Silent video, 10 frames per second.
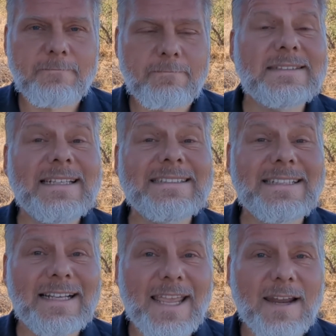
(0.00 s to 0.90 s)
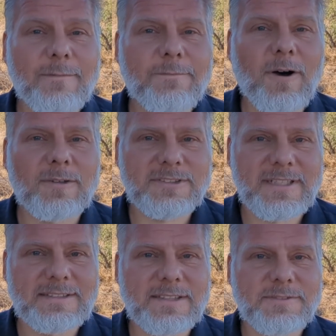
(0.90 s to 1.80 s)
It's easy to get a false
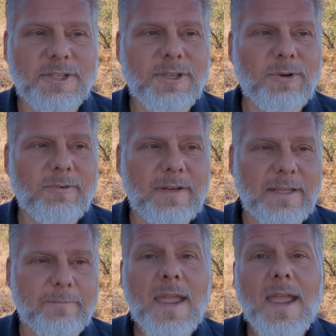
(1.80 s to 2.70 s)
sense of security.